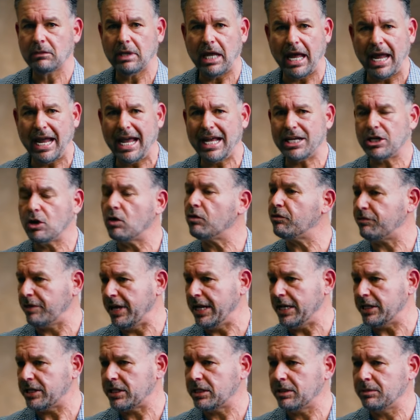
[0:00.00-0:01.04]
I had no
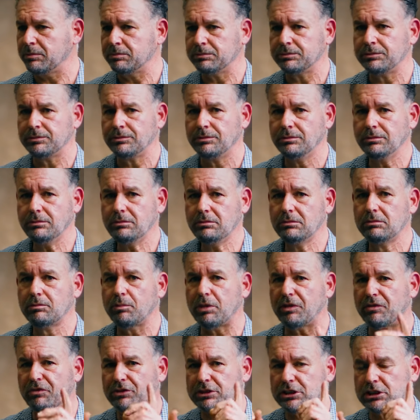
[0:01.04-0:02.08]
faith.
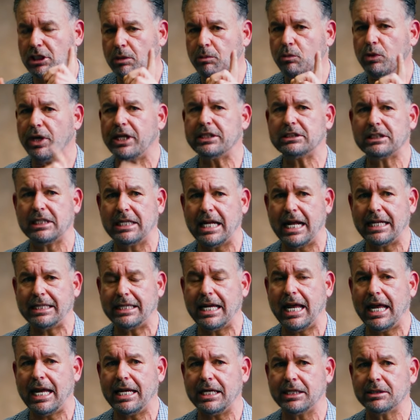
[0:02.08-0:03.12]
But for some reason that
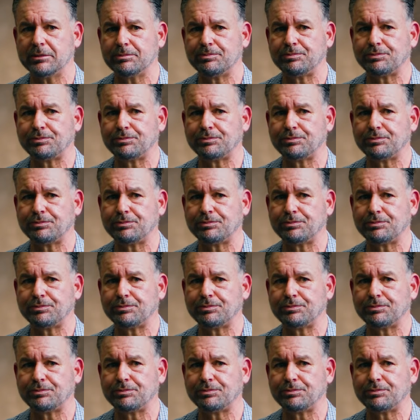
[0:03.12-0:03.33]
day,